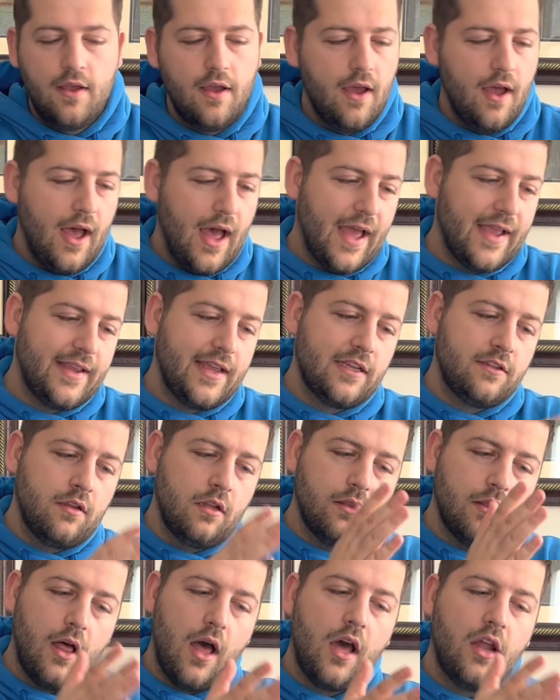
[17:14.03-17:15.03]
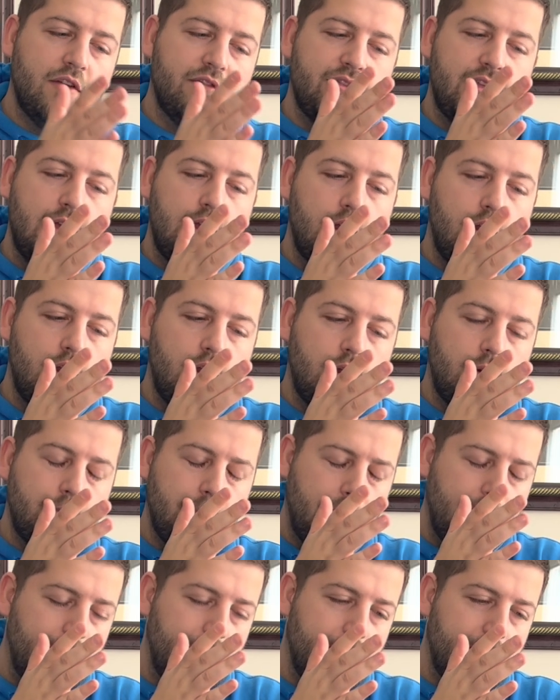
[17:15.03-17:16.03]
I guess a lot of their
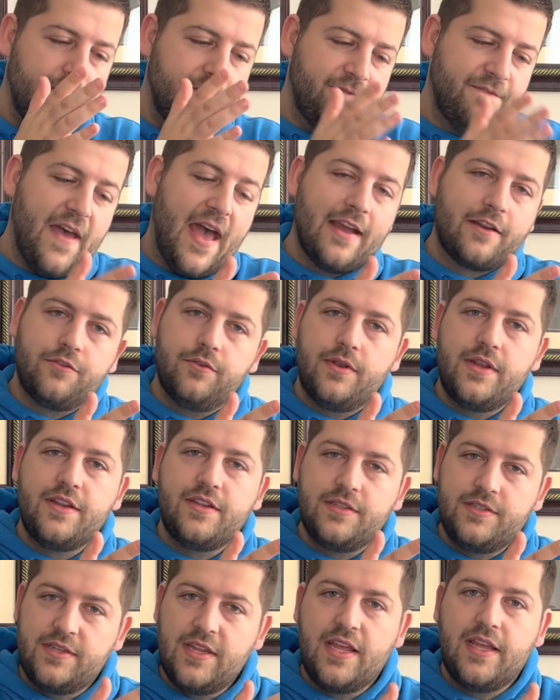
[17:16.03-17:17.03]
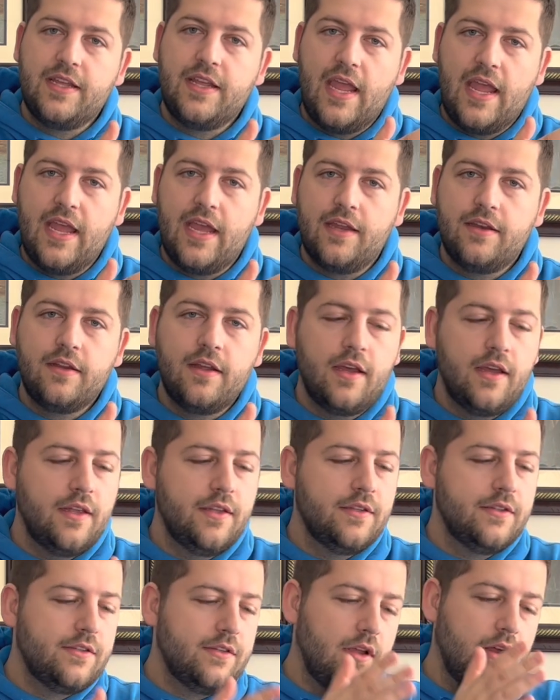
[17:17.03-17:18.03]
factory Sig
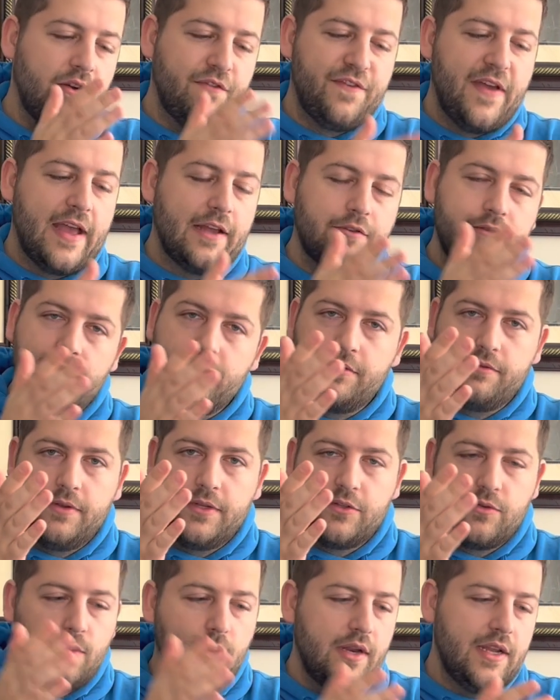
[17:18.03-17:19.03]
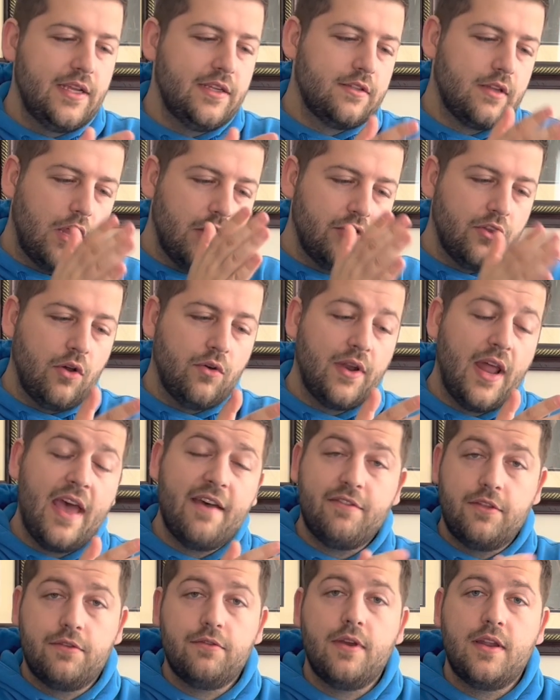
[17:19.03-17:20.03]
handguns or factory 320s don't have
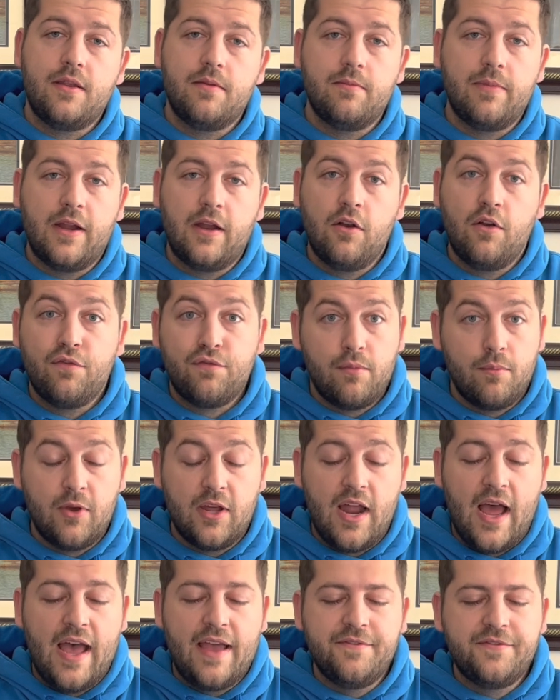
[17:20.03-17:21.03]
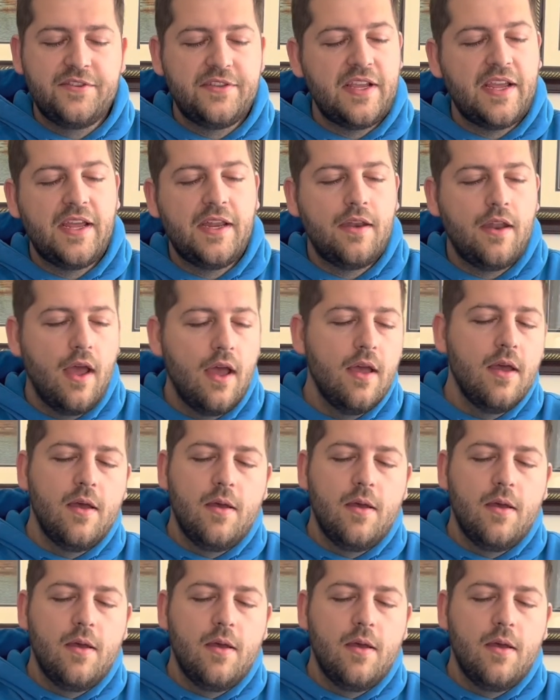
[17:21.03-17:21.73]
a threaded barrel from what I've seen,